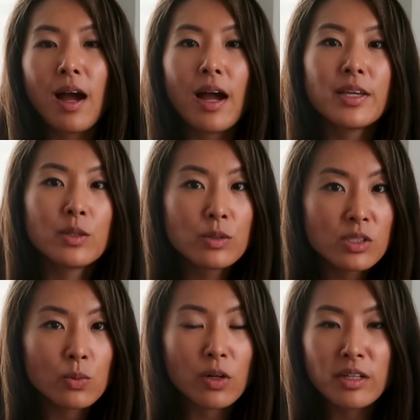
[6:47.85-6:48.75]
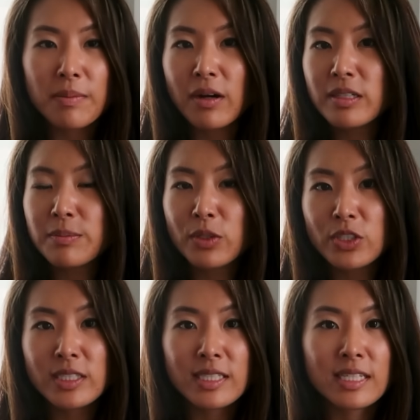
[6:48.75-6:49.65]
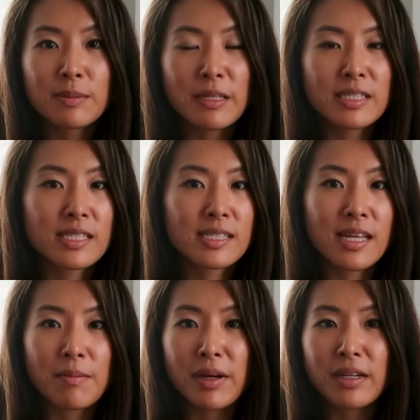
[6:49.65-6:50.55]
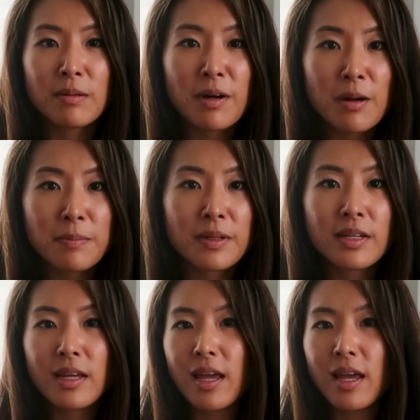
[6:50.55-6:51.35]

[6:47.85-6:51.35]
I used to worry about emergency expenses that might come up,